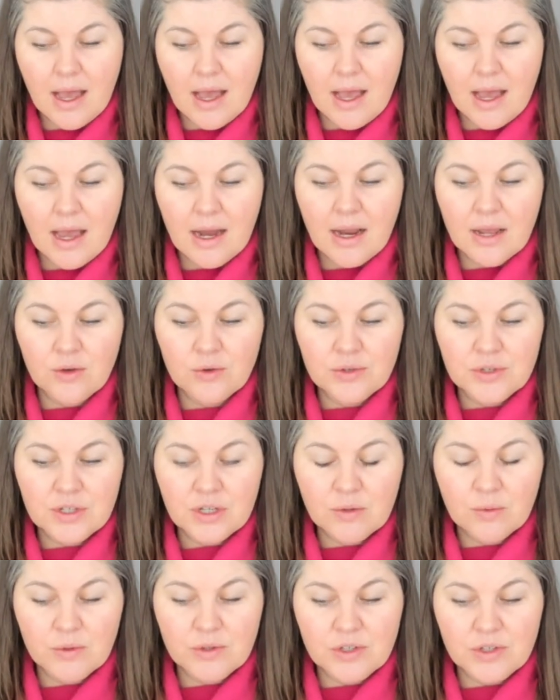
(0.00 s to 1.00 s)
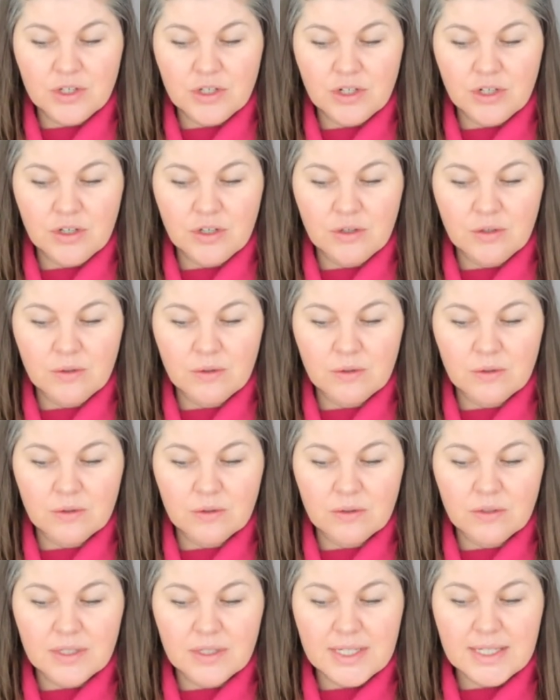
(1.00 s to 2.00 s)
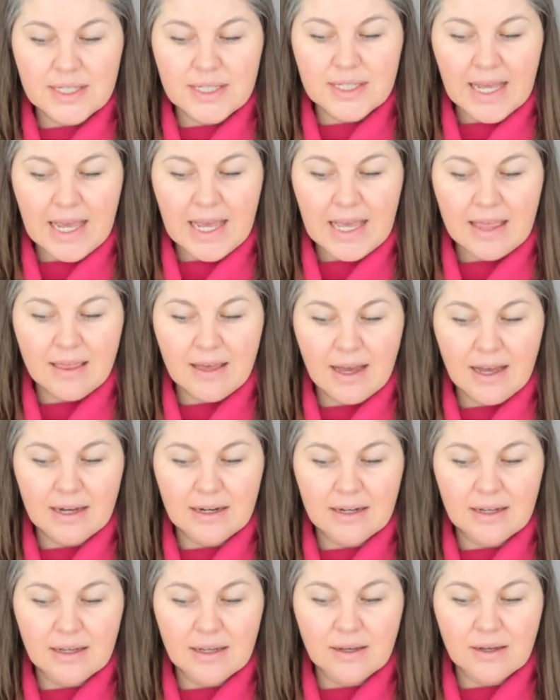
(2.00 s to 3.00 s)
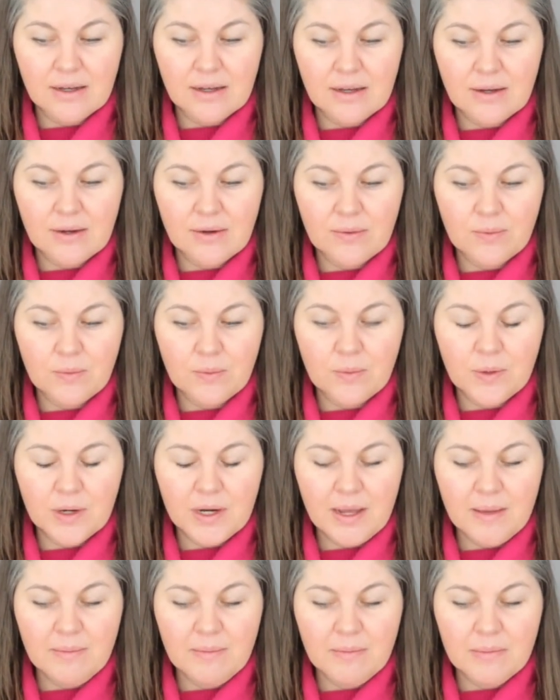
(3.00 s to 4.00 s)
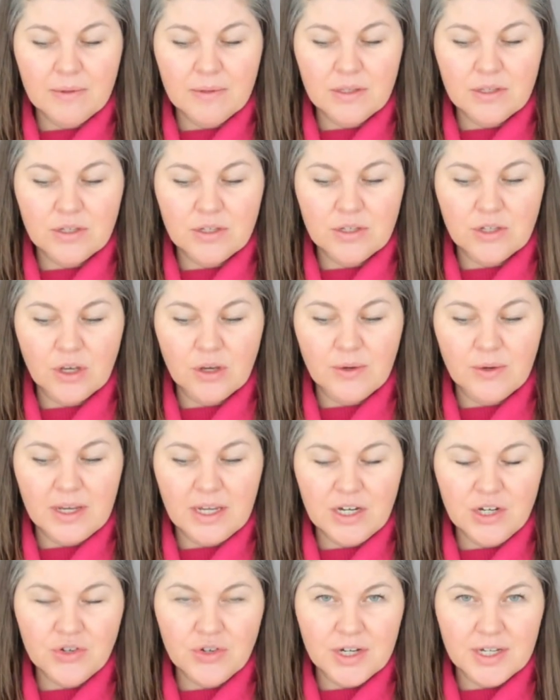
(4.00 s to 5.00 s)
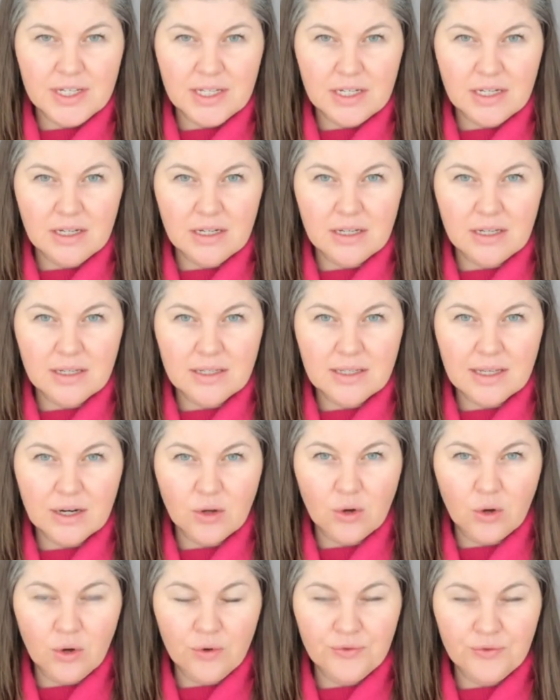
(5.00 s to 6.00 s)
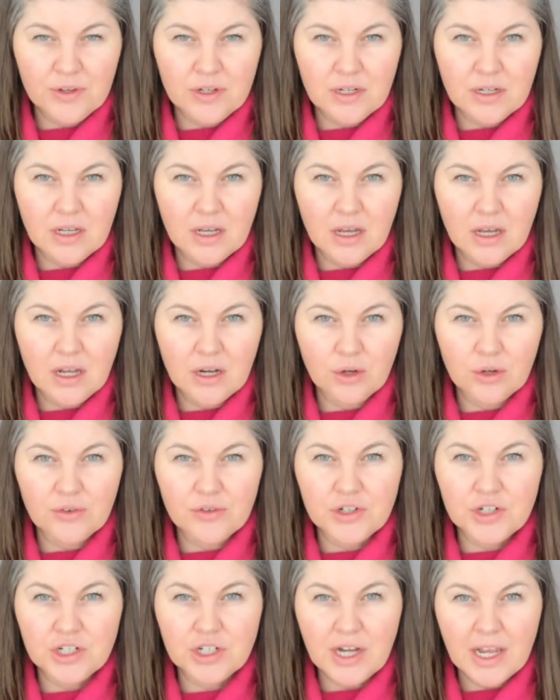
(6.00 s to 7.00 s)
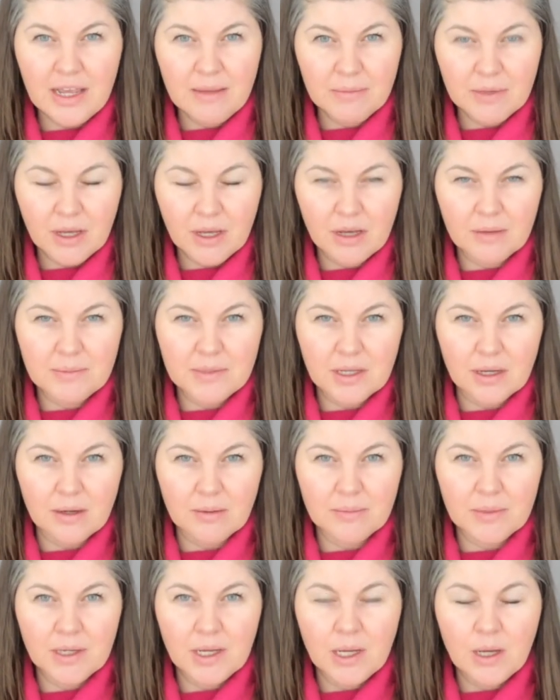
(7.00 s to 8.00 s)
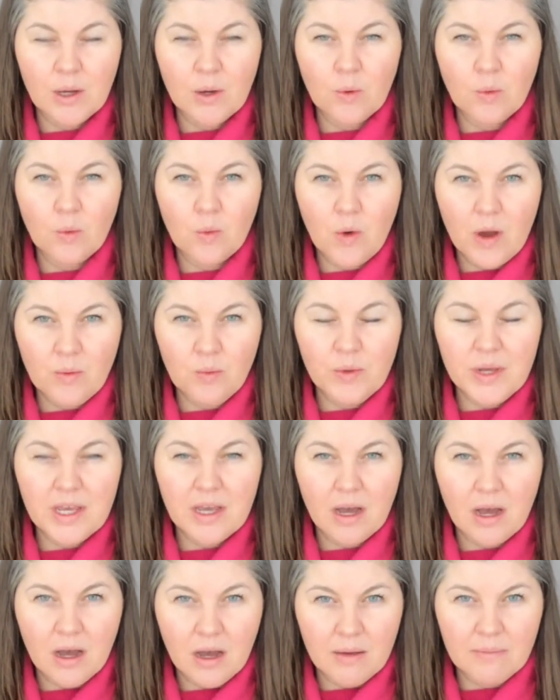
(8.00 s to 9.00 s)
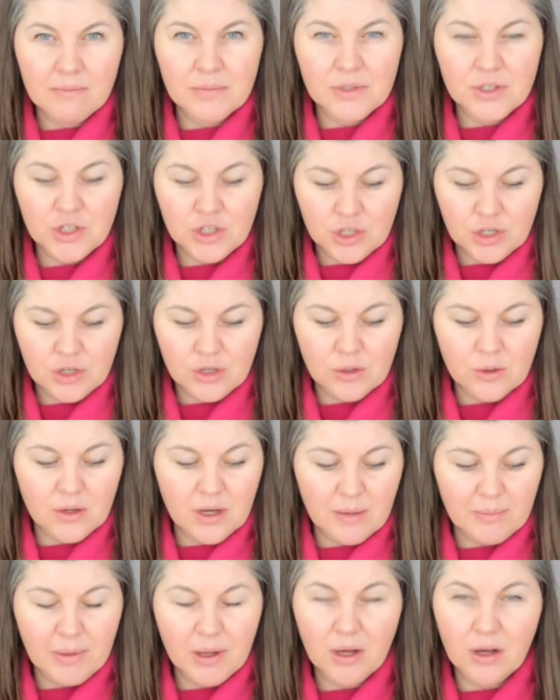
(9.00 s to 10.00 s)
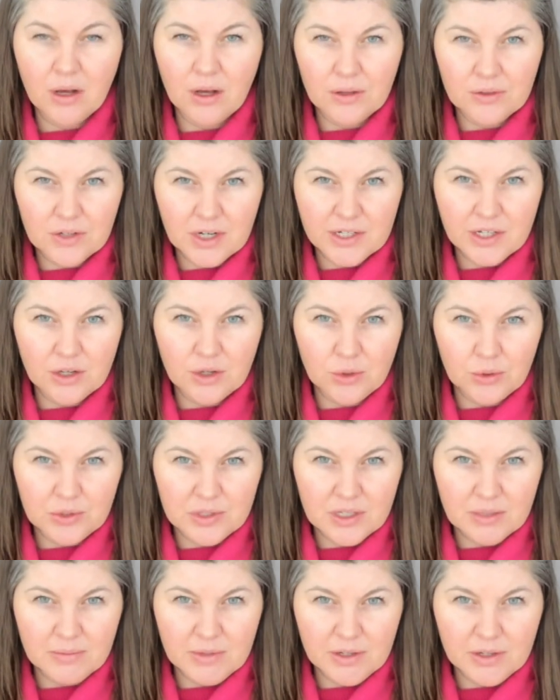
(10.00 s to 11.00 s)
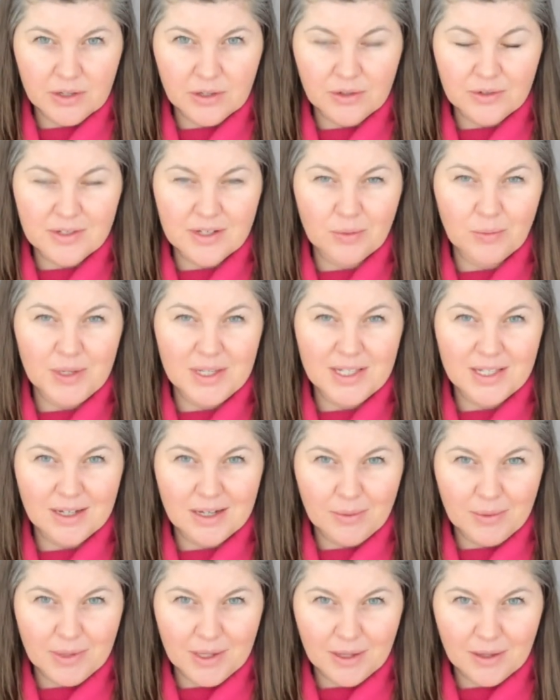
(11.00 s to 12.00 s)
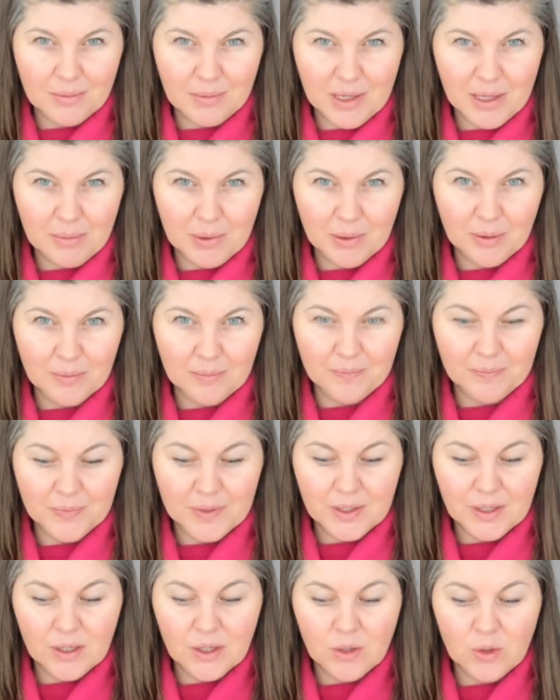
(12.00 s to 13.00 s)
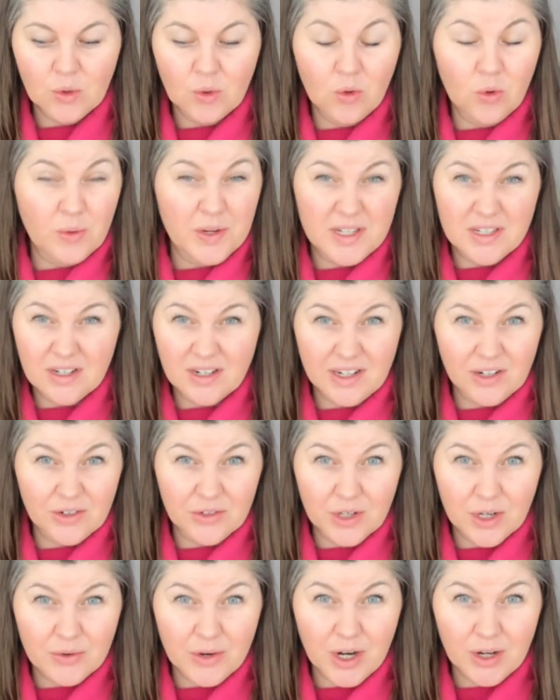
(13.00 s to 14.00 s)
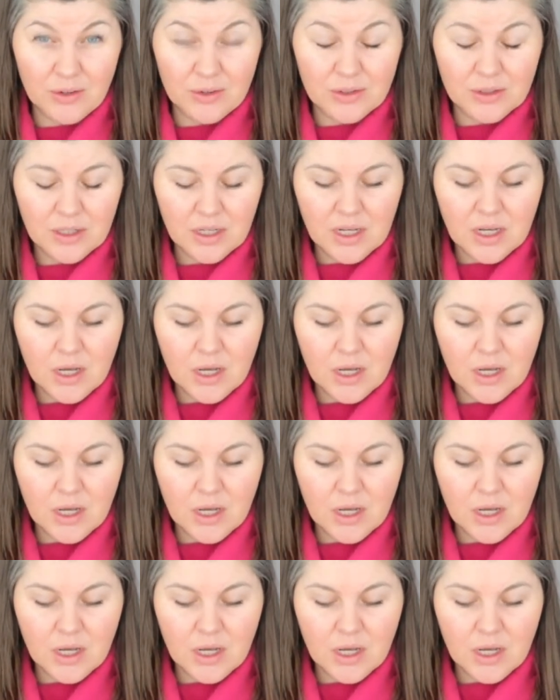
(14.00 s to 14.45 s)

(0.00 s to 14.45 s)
And I also want to say that what I'm so interested in is that often a lot of shame comes up when we come to a path like A Course in Miracles and we study with other people, or we study on our own.